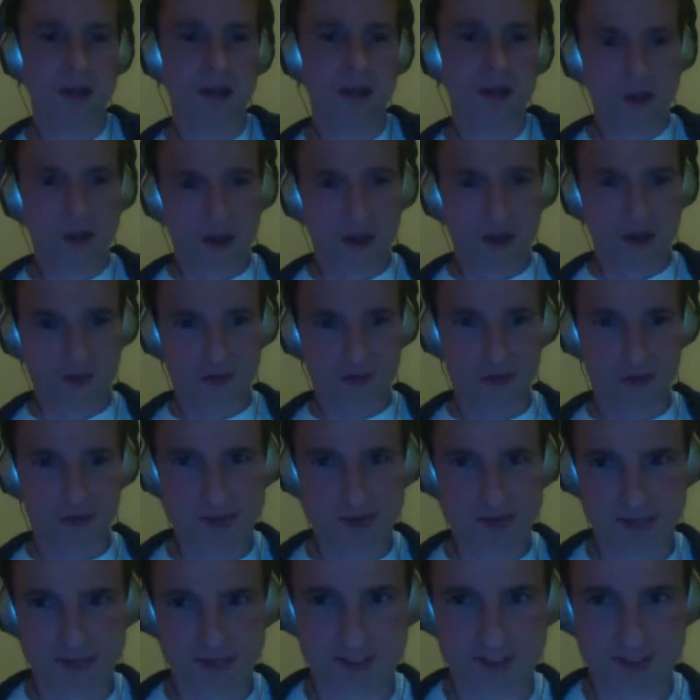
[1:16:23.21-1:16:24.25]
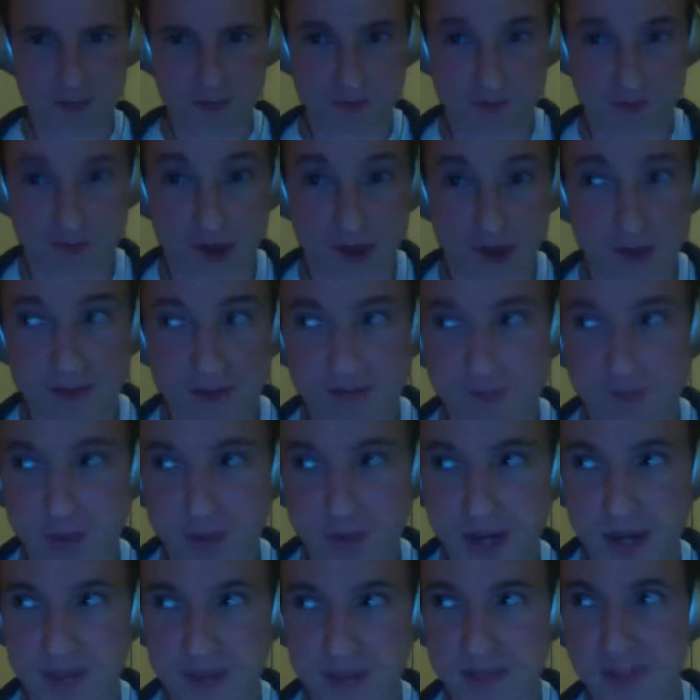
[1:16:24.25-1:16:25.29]
of wrestling to a friend of mine
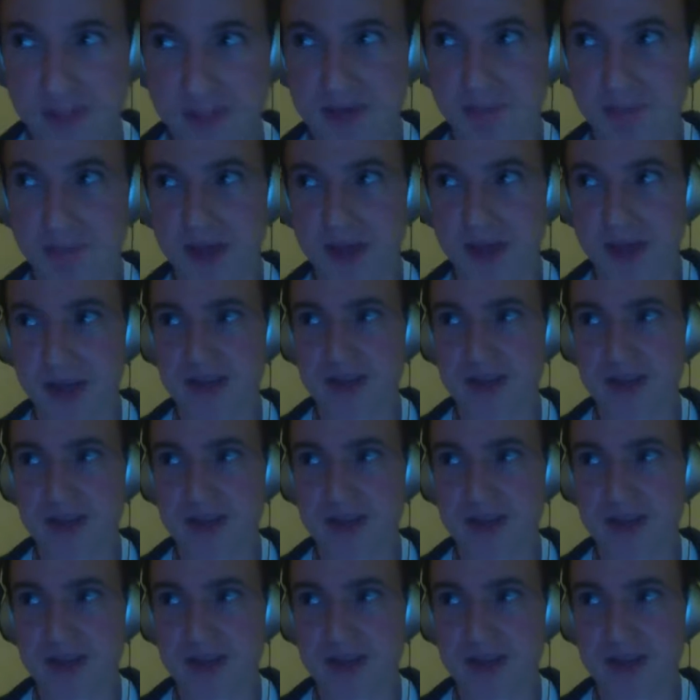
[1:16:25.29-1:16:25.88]
and them like